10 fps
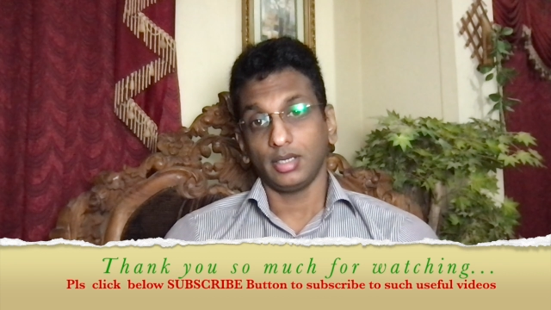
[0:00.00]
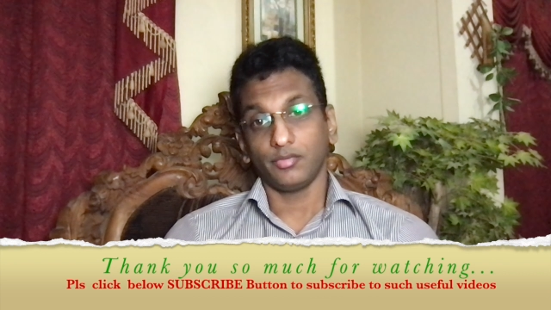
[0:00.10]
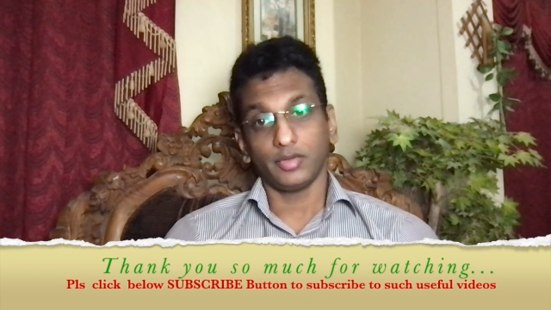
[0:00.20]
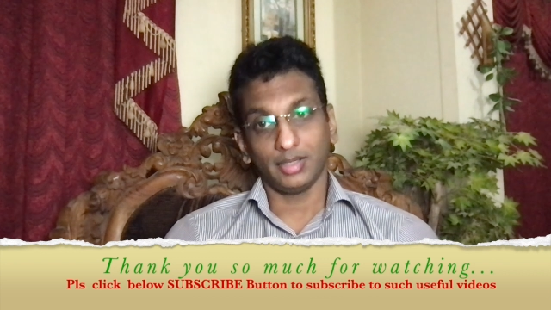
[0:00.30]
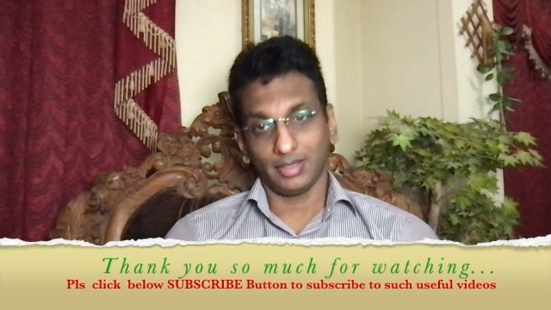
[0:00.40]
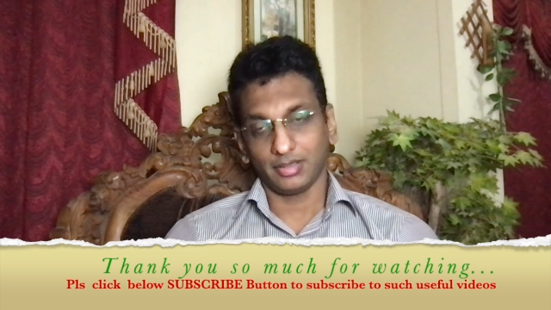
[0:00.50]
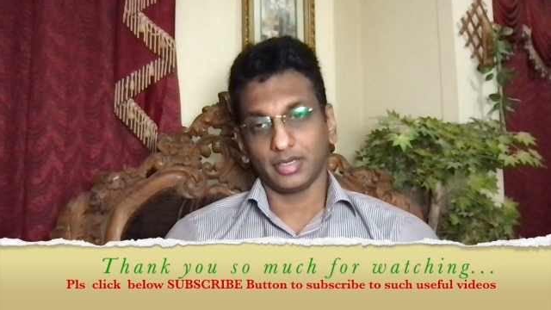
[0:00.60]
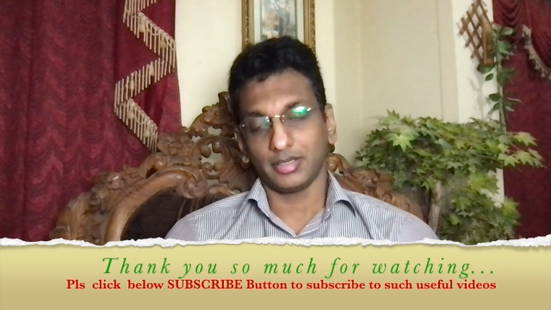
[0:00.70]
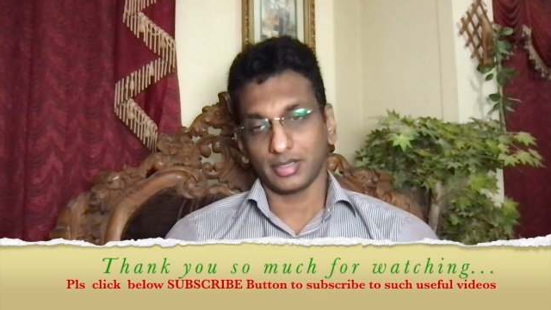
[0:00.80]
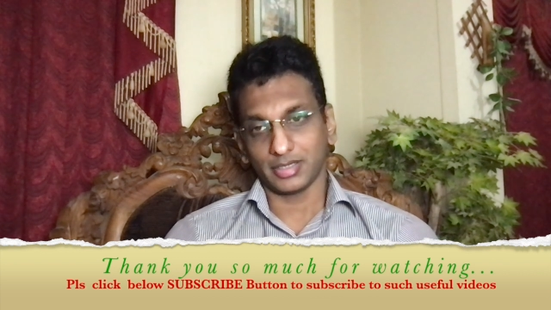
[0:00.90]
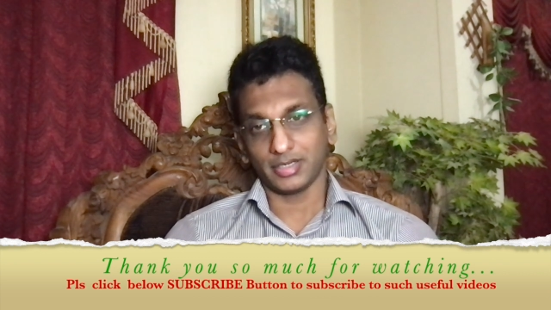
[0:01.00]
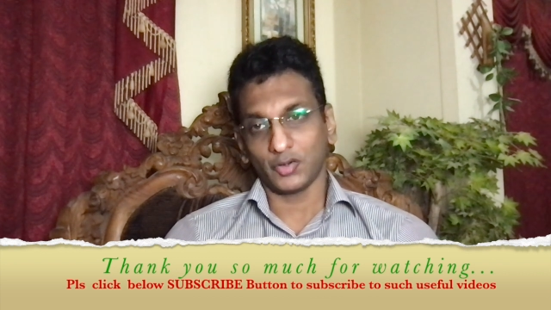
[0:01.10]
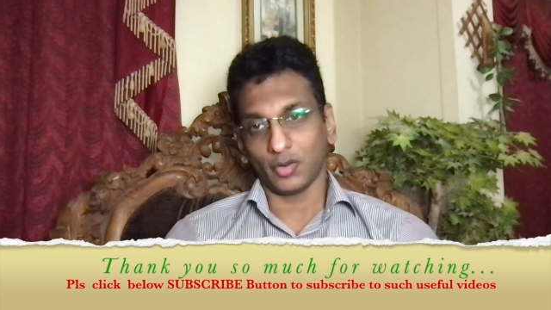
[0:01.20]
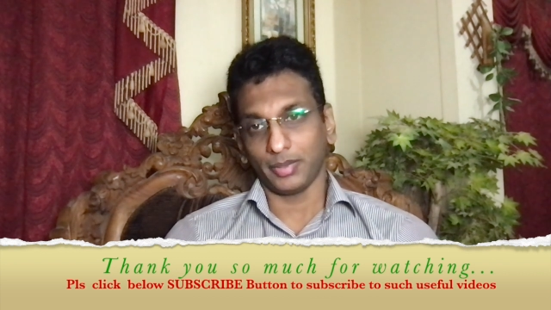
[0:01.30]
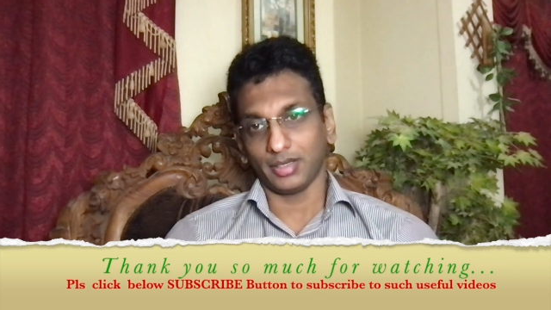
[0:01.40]
with another interesting
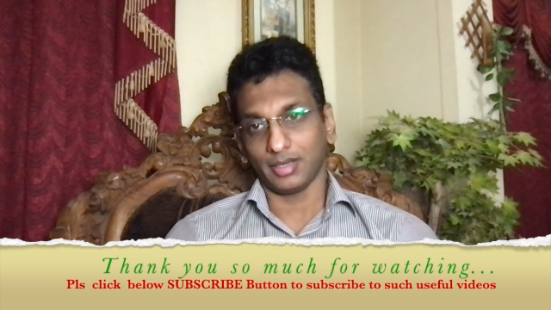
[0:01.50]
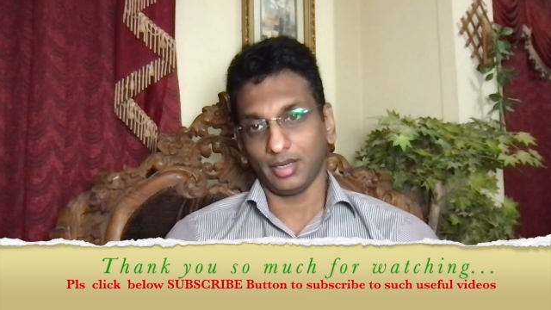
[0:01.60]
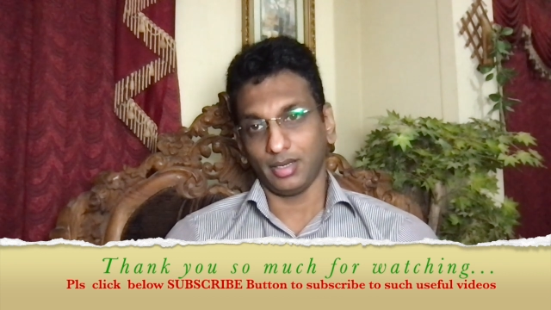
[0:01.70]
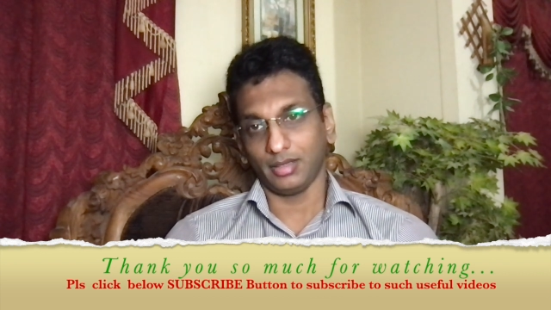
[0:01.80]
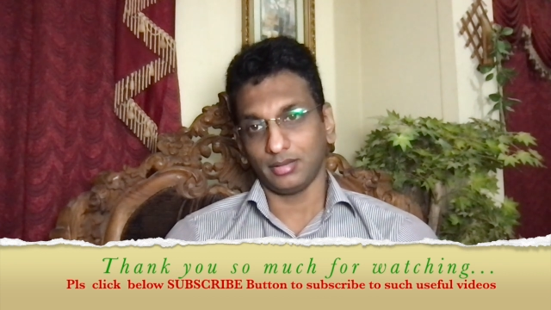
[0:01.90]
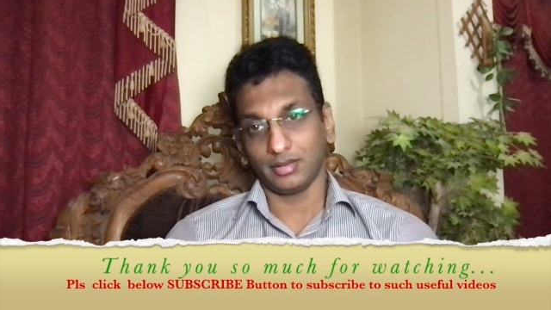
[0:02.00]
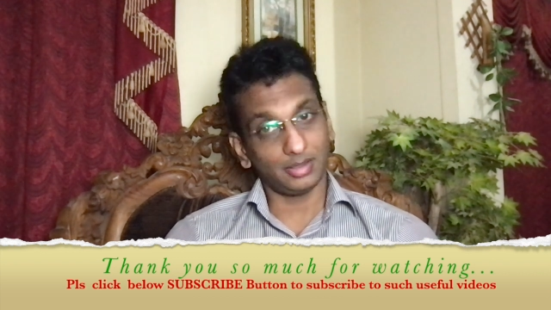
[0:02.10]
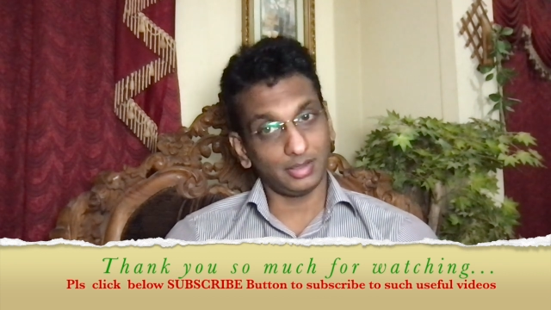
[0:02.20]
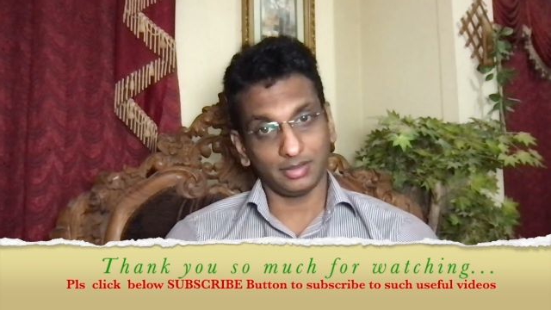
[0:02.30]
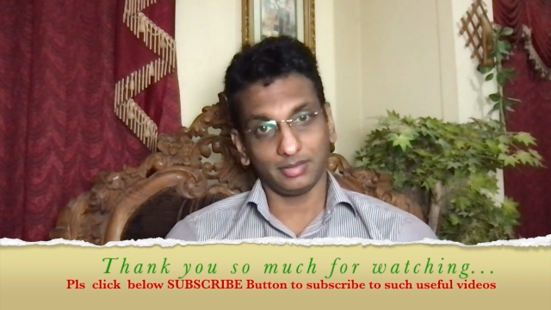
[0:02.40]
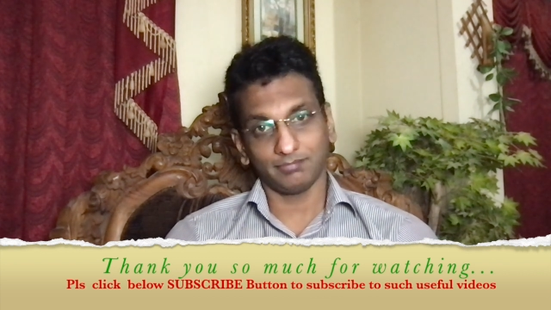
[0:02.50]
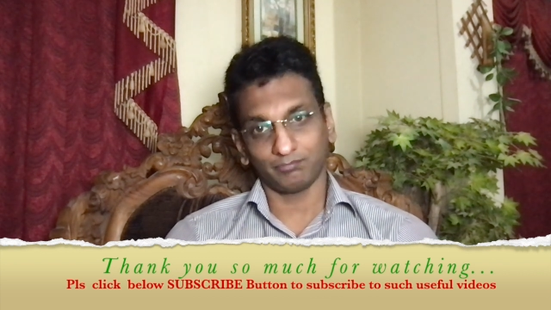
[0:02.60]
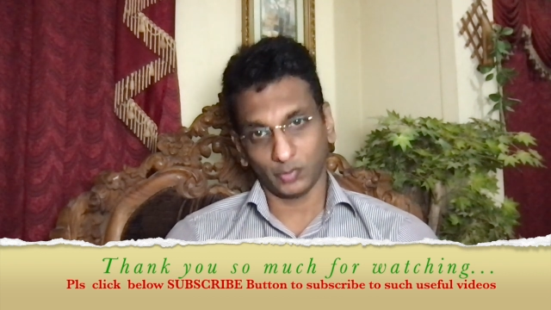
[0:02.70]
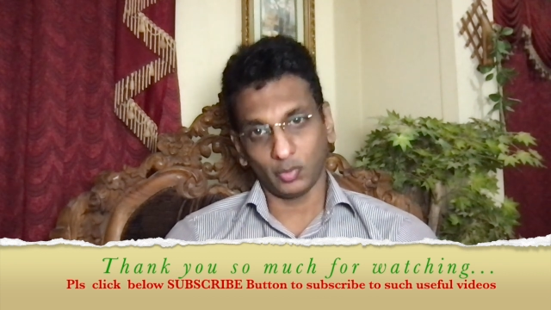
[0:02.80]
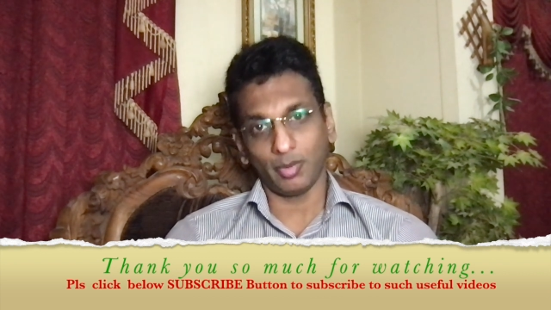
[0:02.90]
topic. And till then,
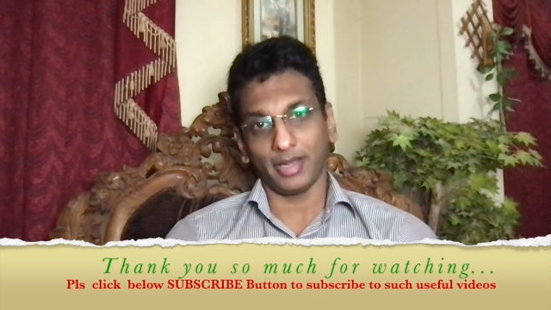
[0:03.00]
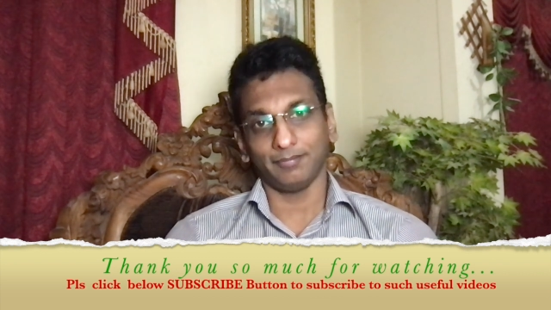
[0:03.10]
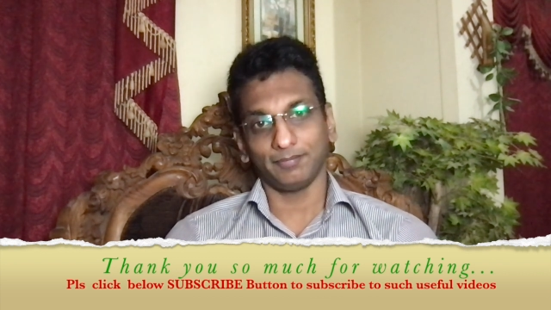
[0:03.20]
goodbye.